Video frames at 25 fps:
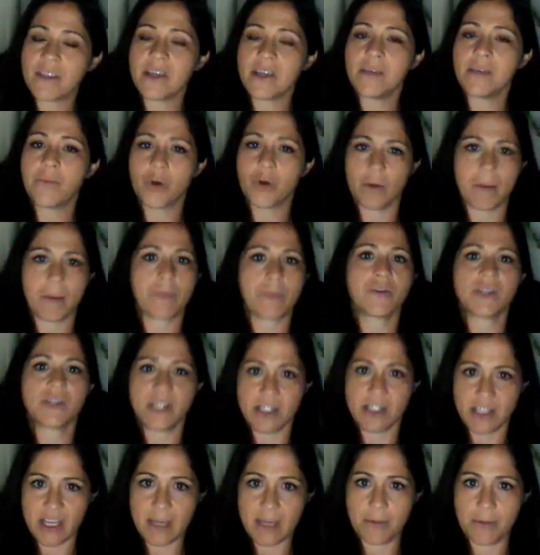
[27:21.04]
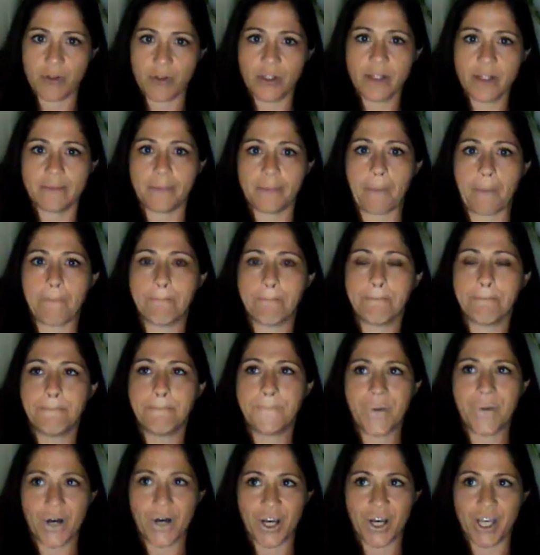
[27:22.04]
the board members did table it,
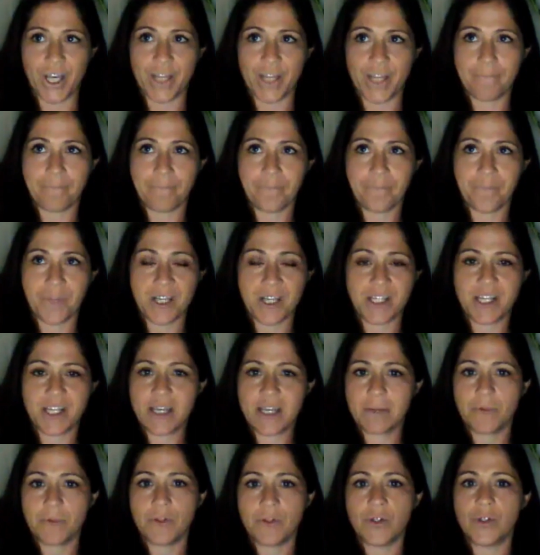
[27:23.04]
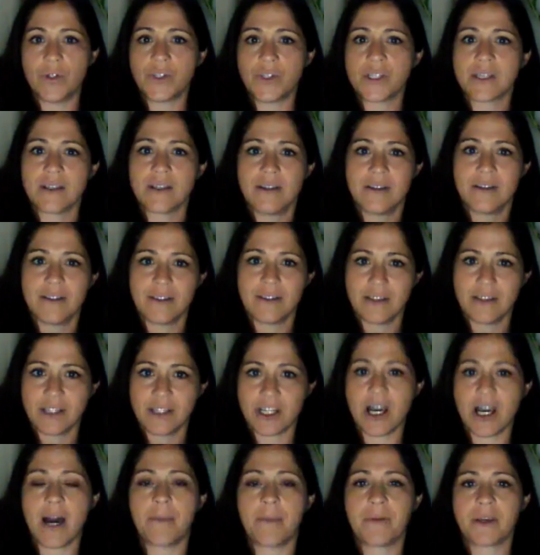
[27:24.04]
but they tabled the
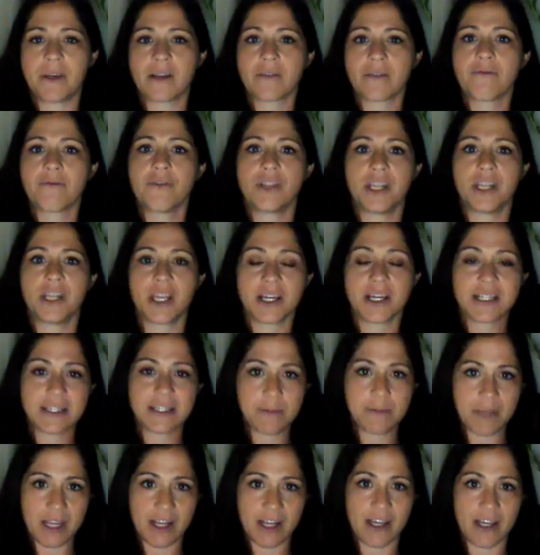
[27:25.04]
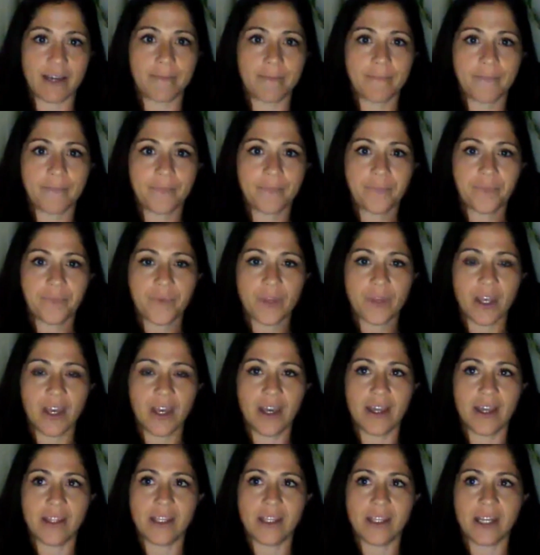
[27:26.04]
topic for the next meeting.
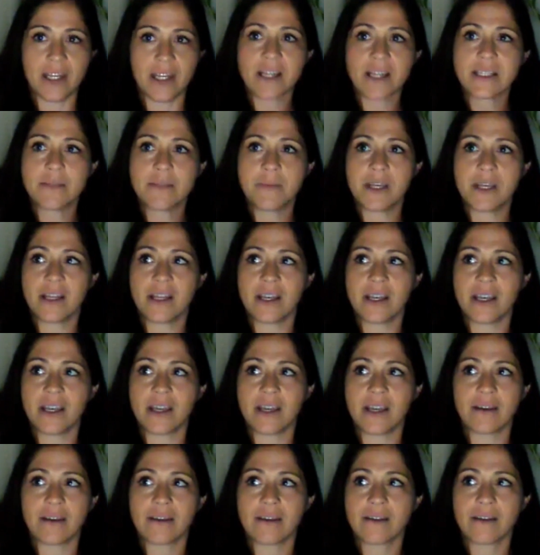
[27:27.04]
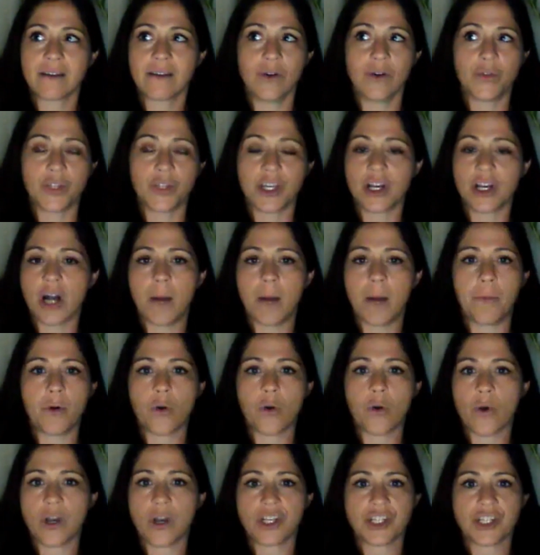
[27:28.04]
And the next meeting, only a couple
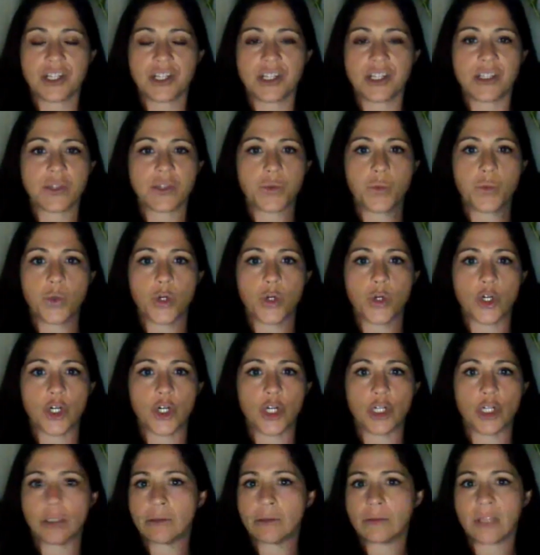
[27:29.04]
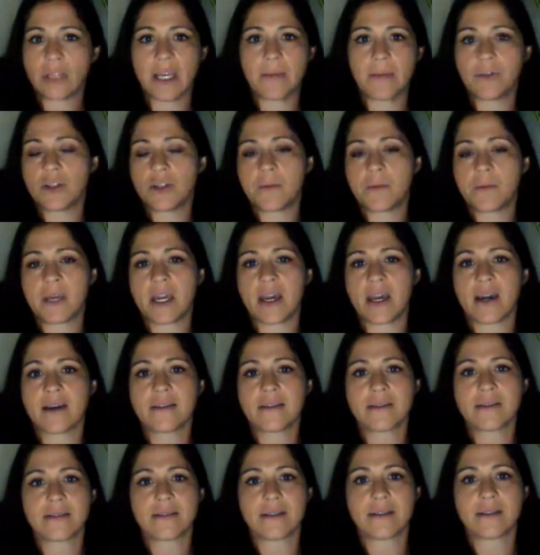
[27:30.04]
questions were able to be
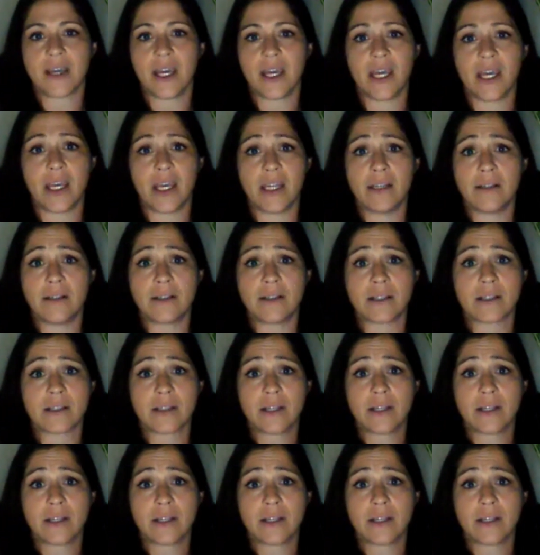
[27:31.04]
asked. And